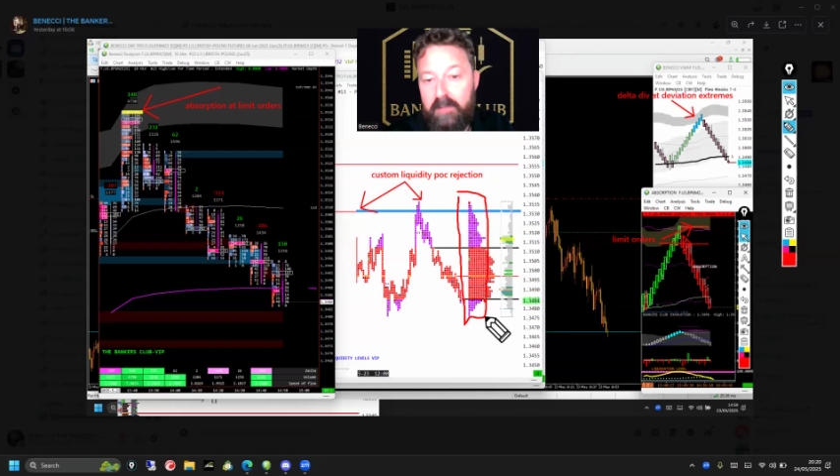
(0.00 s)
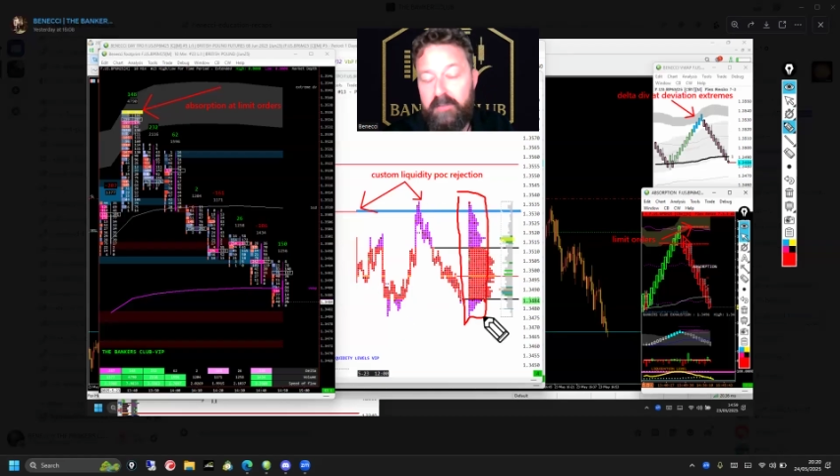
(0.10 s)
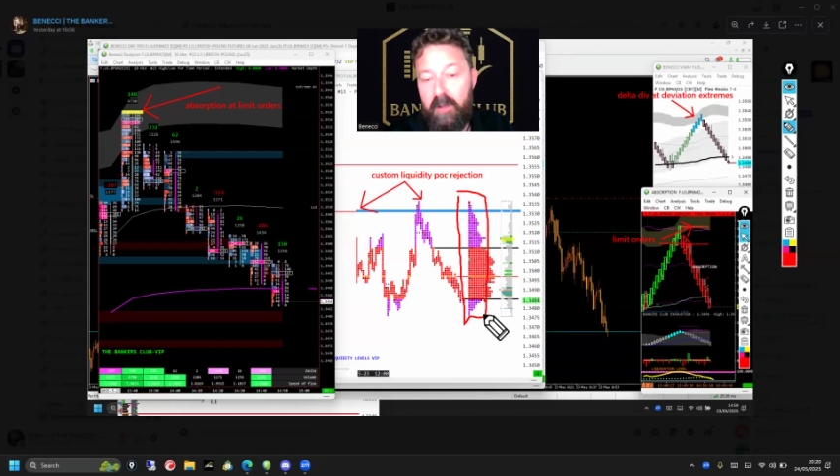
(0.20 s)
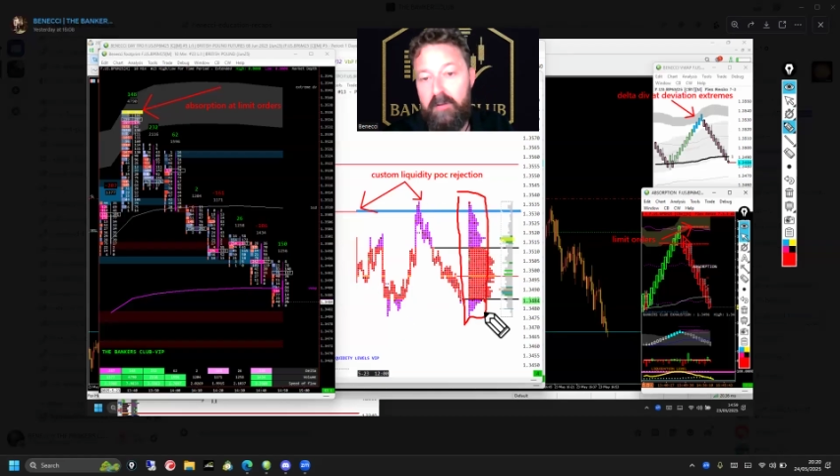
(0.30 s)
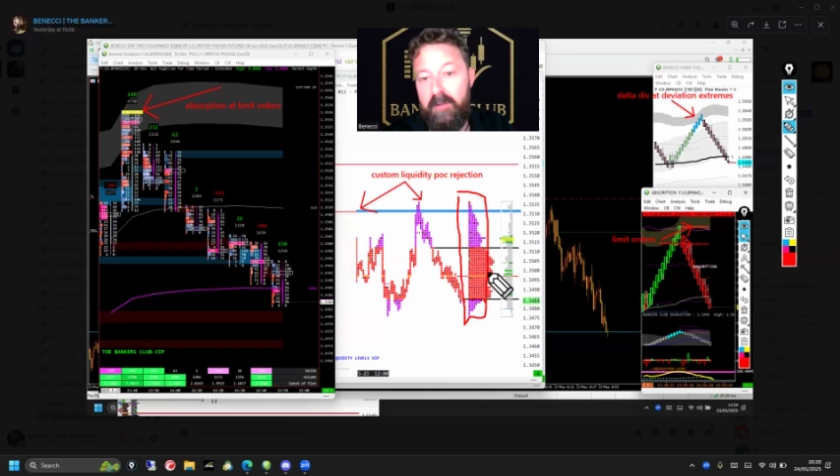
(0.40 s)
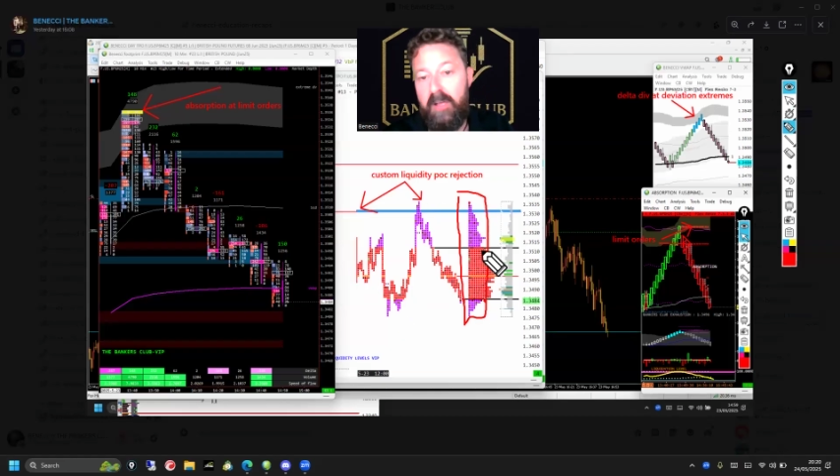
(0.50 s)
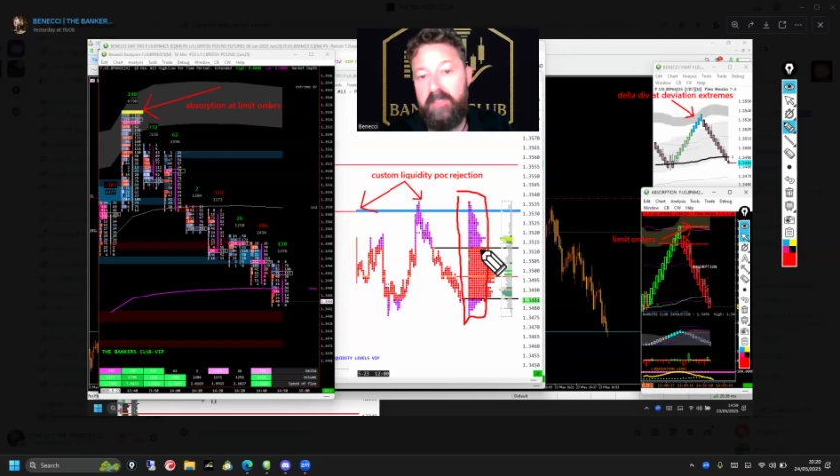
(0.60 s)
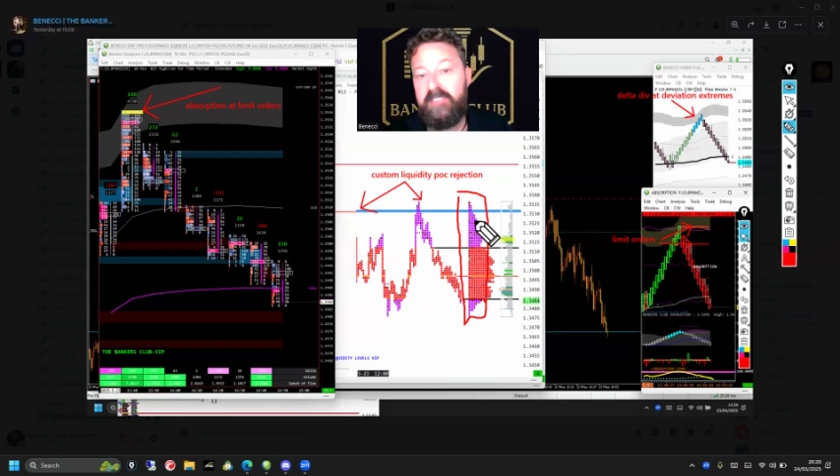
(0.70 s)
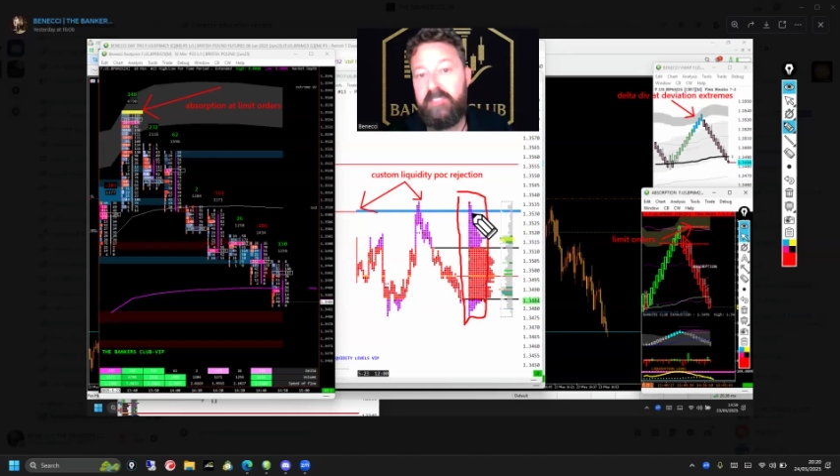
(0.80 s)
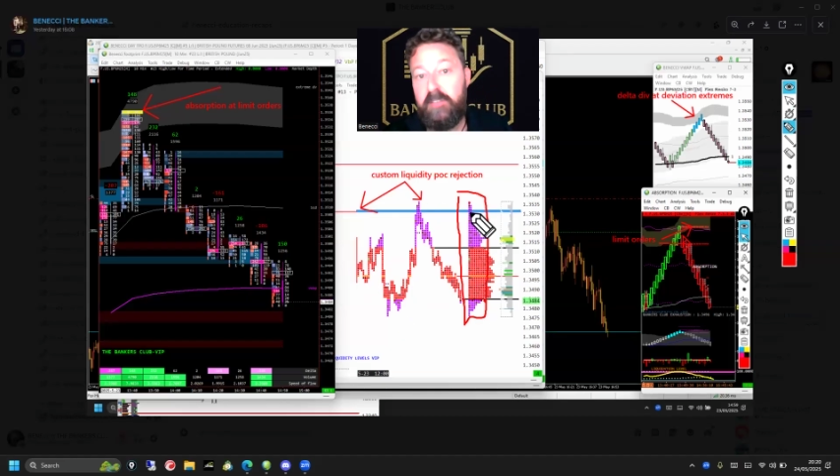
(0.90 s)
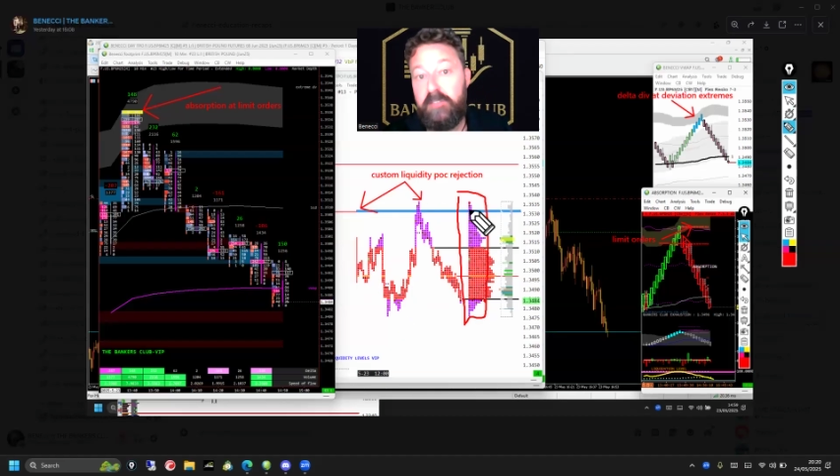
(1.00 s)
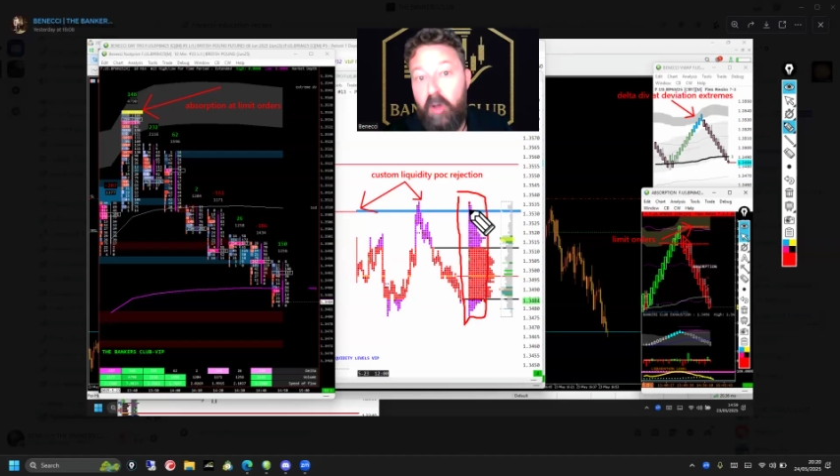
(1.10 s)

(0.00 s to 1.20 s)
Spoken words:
So this is a